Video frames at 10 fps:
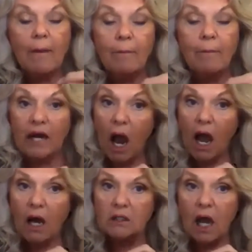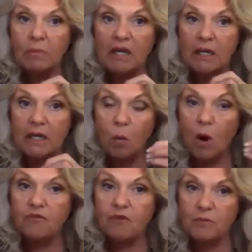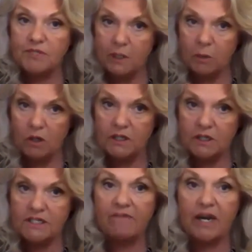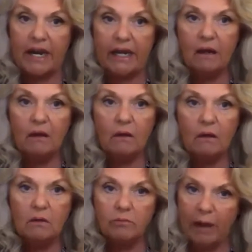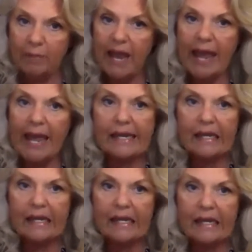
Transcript: and by child i mean anyone from 0 to 70 maybe 80